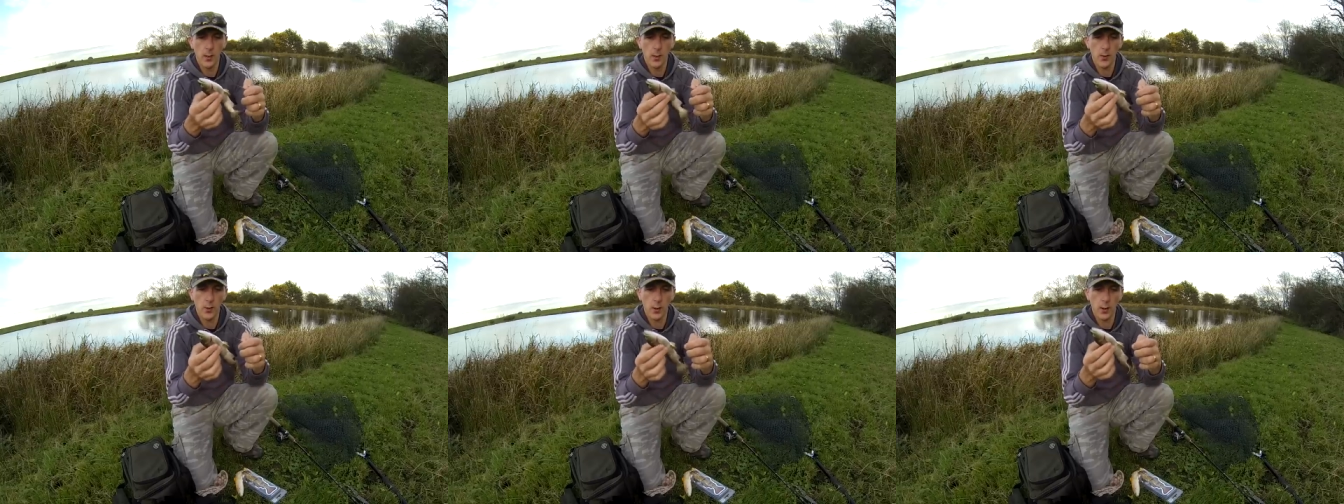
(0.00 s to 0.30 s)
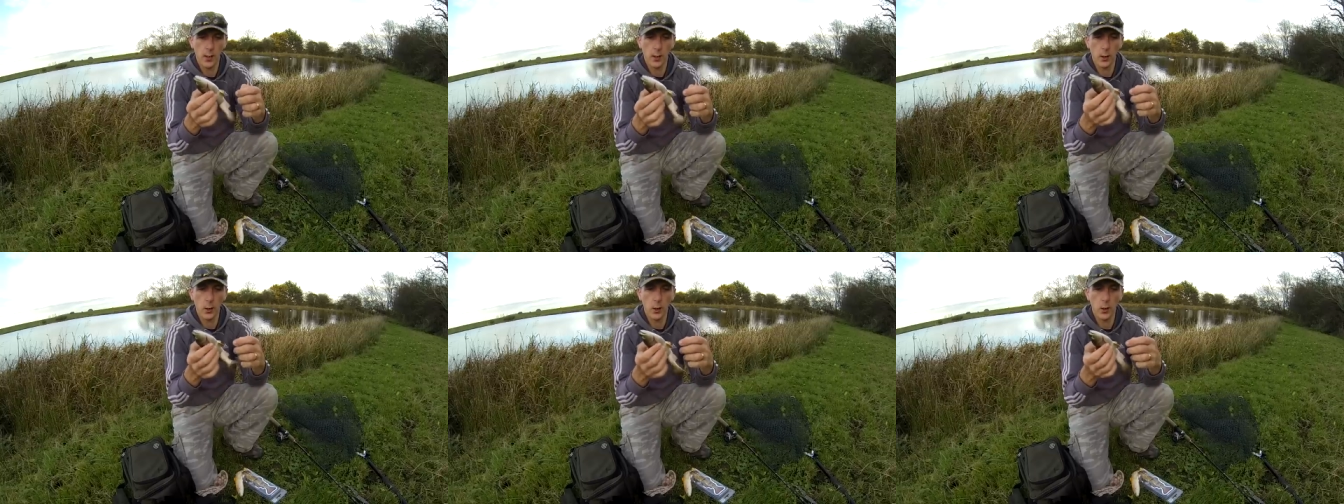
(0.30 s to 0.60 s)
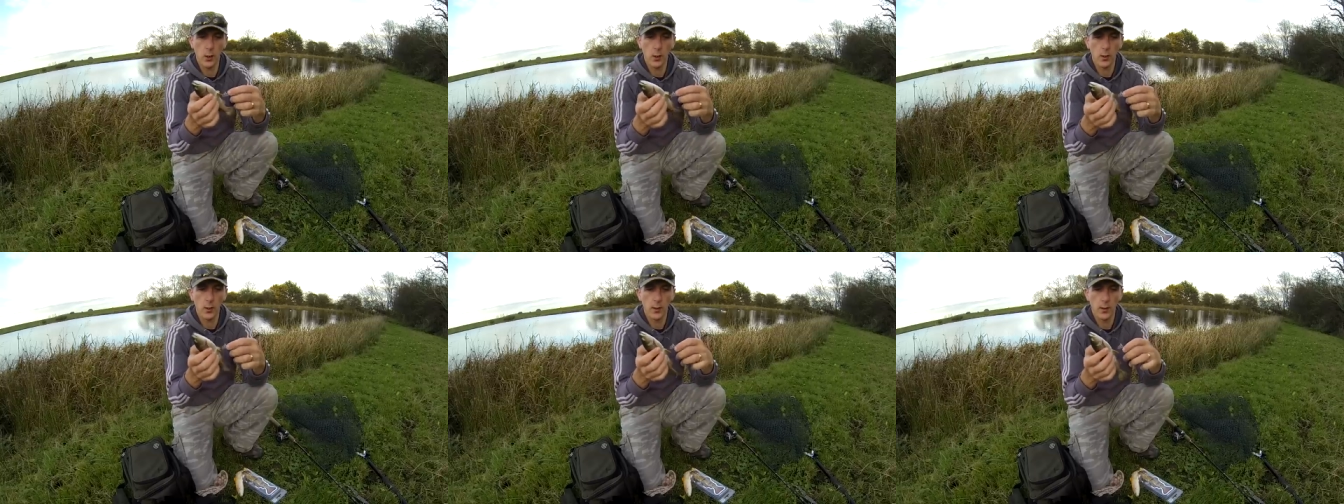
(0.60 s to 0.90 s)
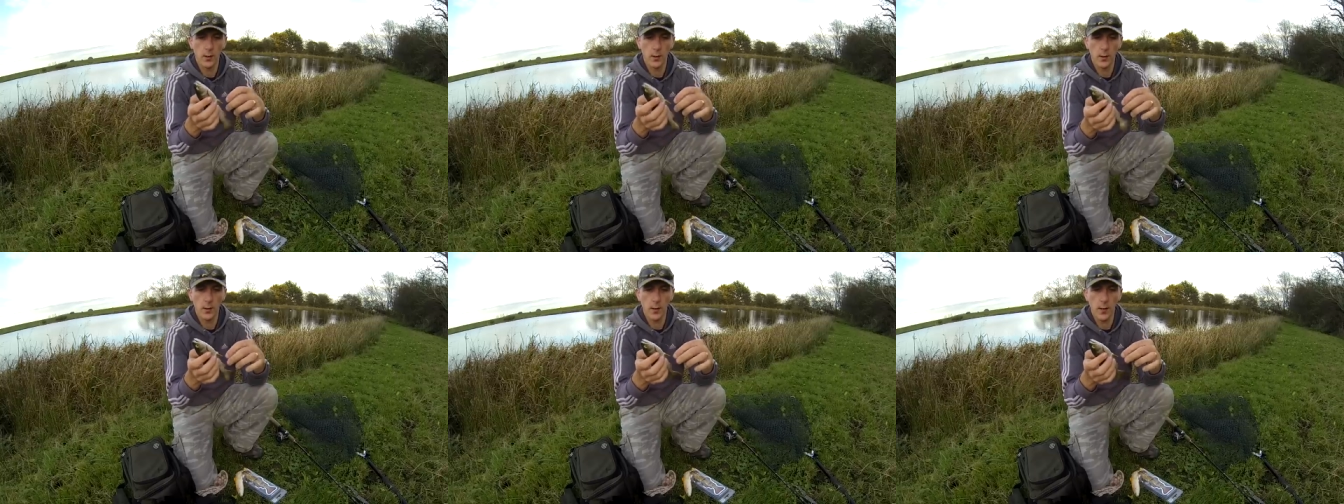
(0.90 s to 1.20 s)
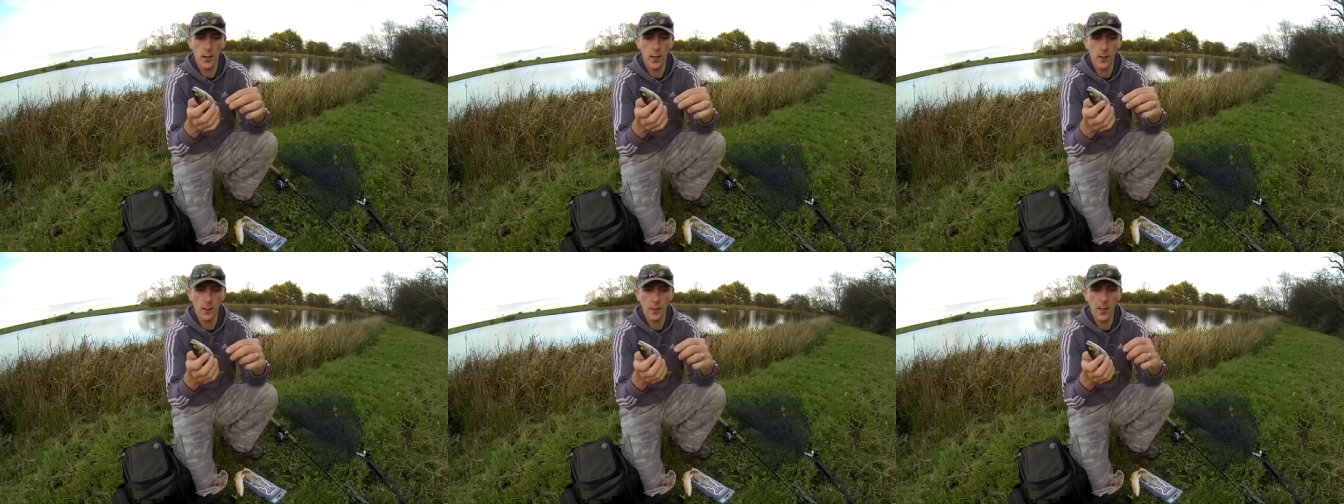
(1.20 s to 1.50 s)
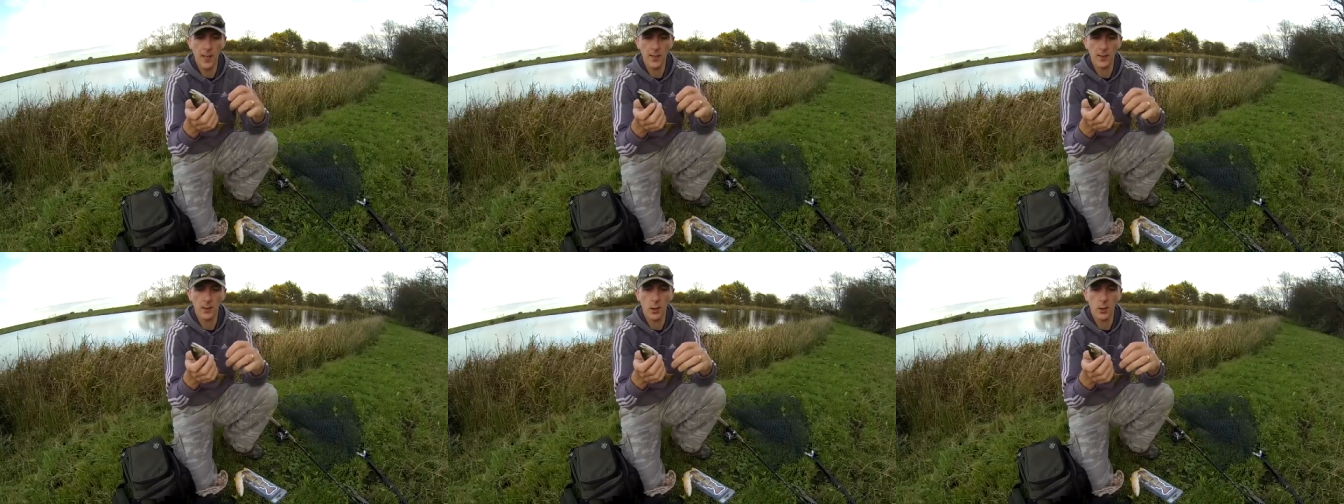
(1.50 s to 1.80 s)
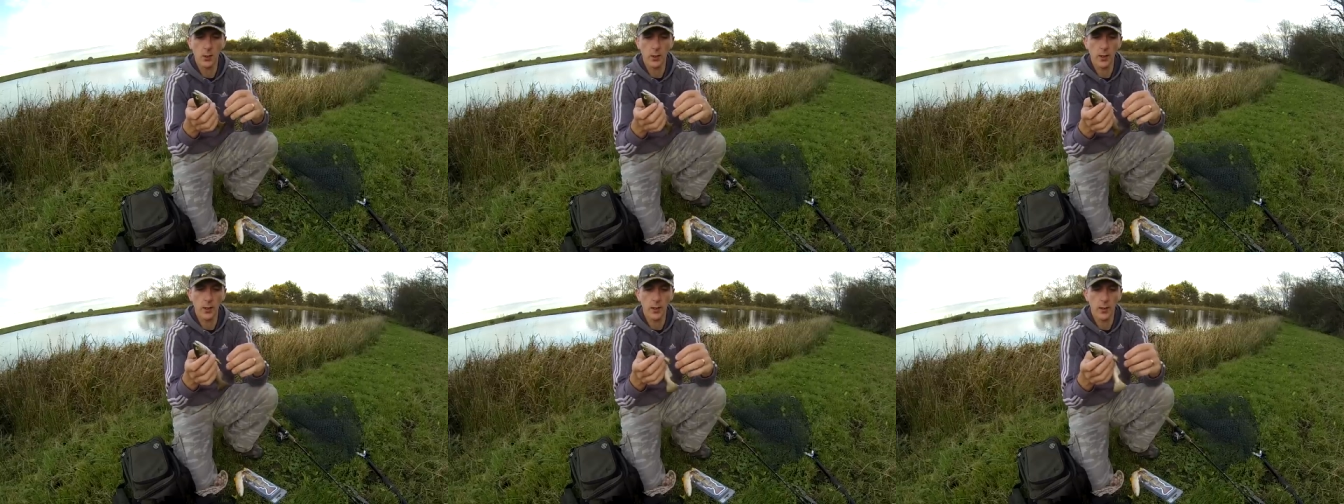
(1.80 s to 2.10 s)
so your lure um, lasts
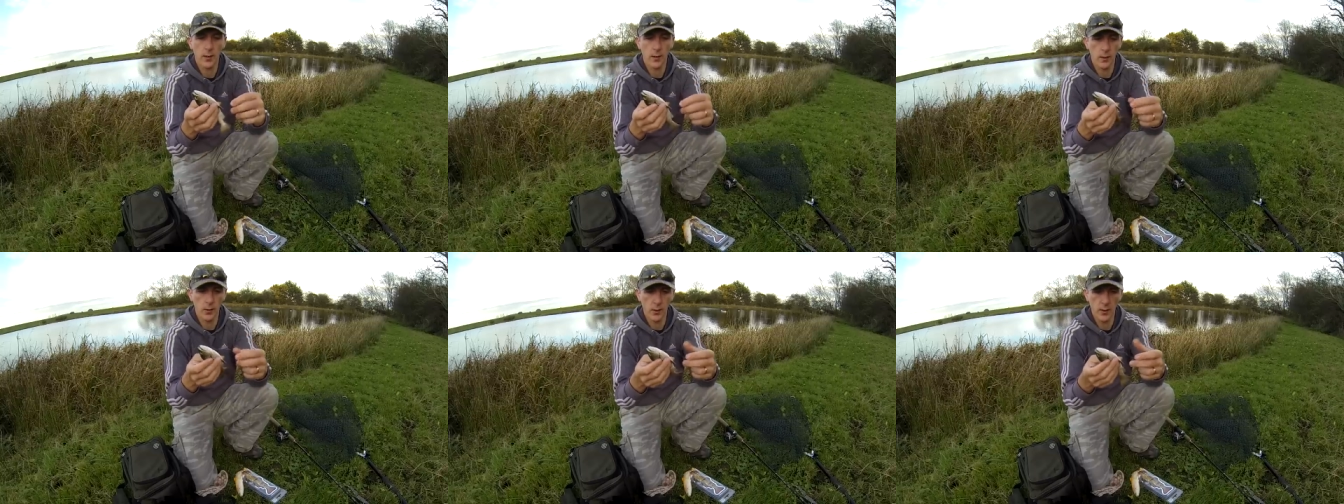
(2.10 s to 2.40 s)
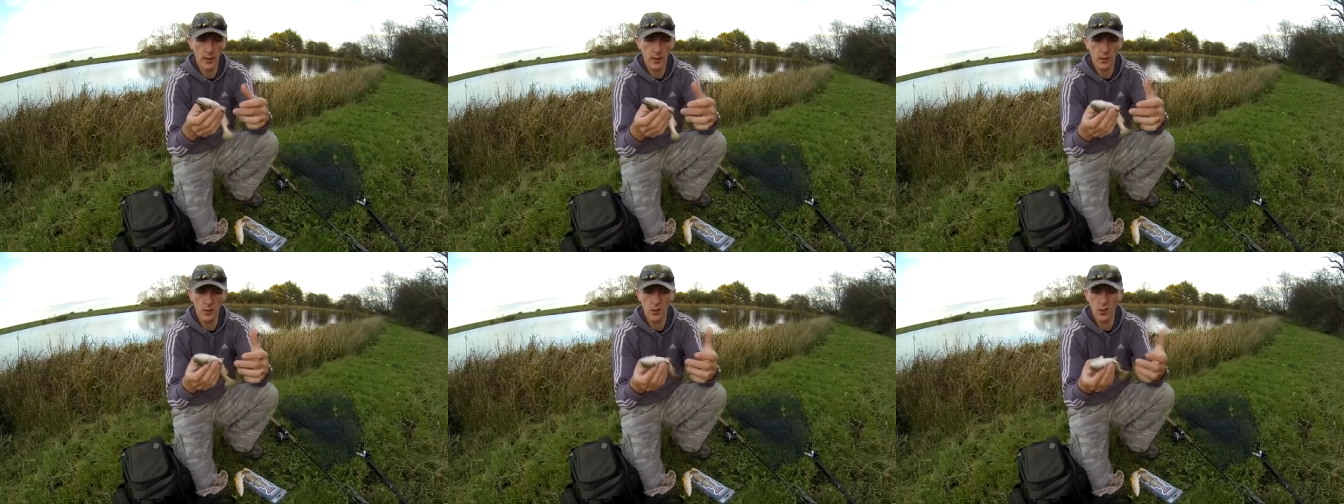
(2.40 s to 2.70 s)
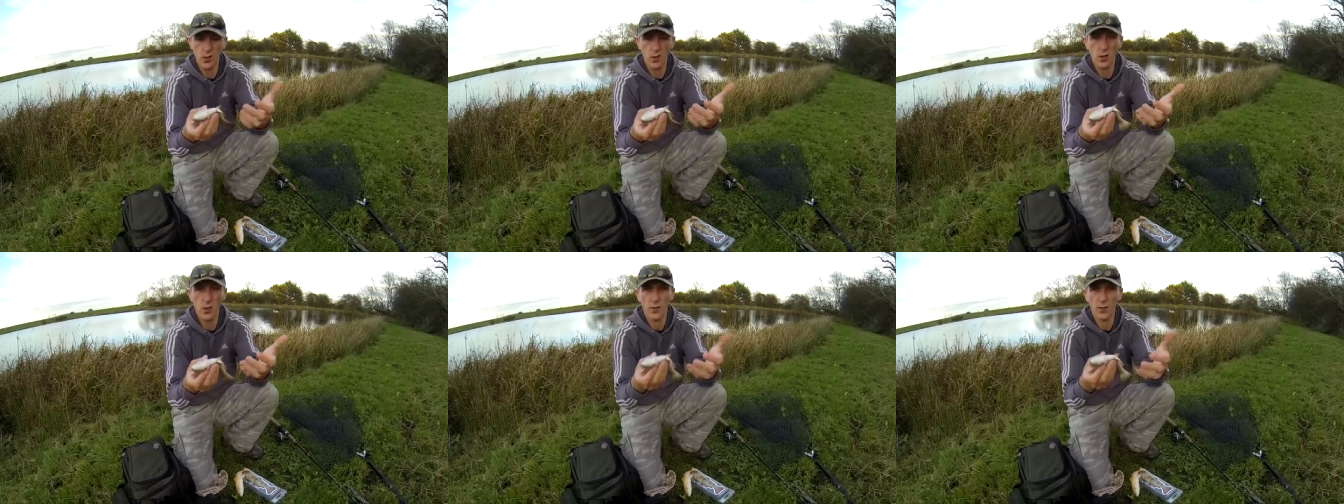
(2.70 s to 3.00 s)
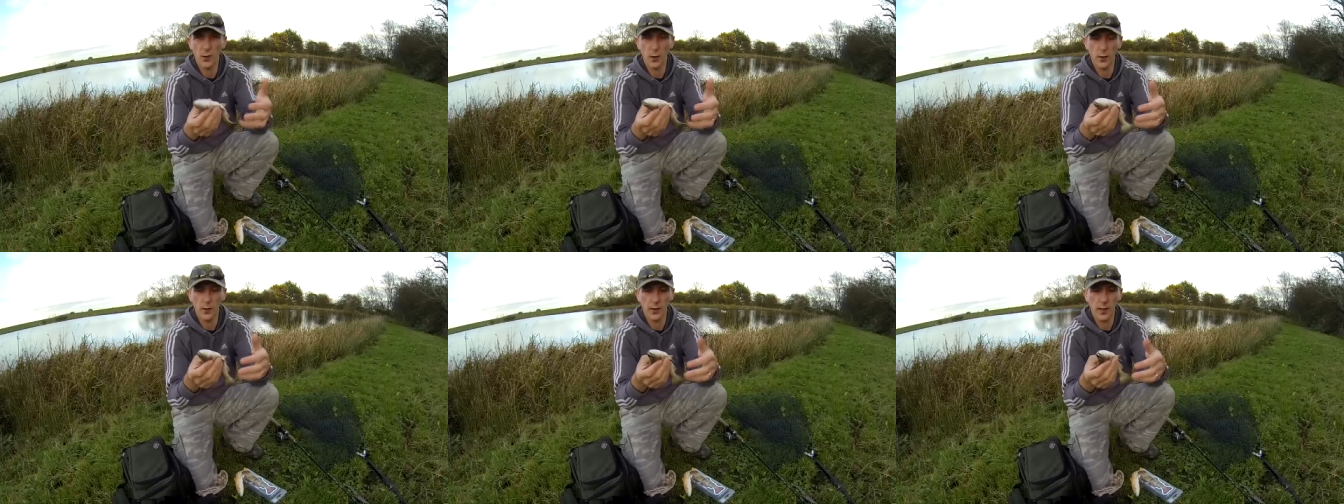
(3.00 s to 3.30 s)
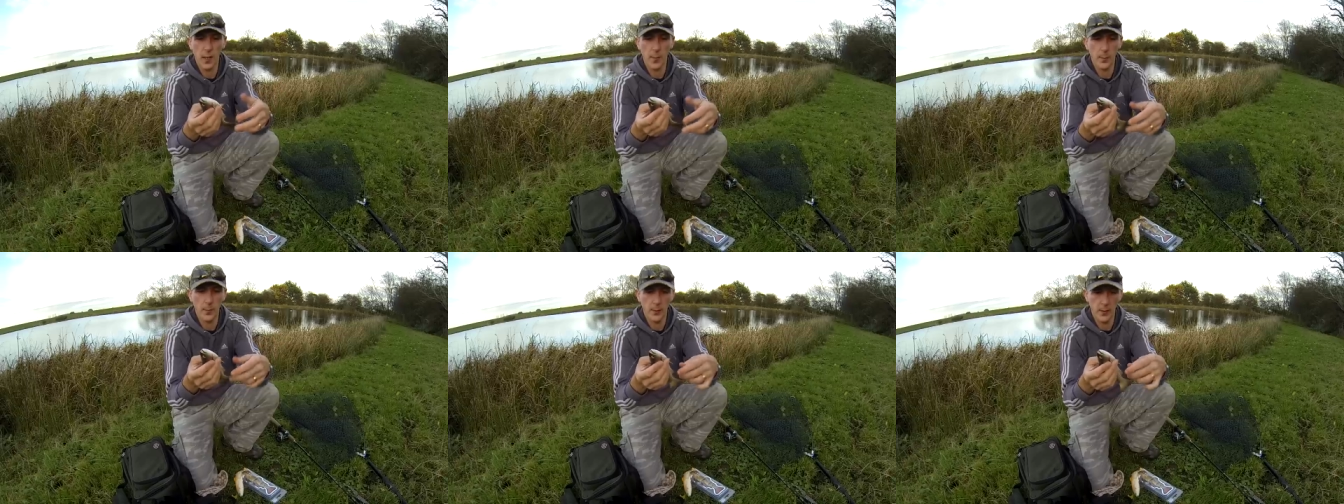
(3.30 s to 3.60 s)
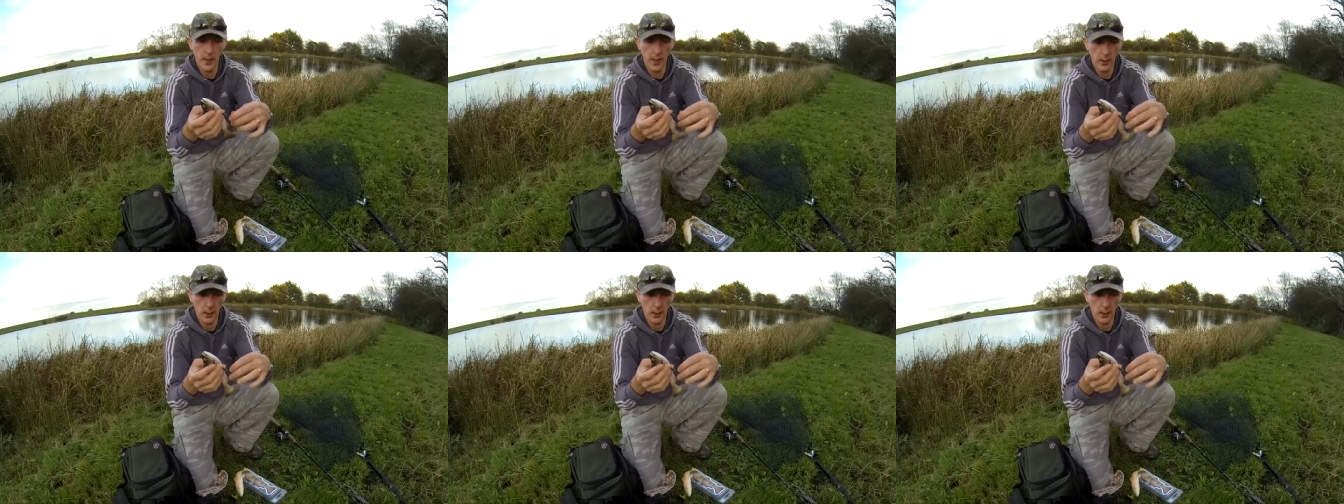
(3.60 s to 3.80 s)
longer you don't because it's soft lure, they get they get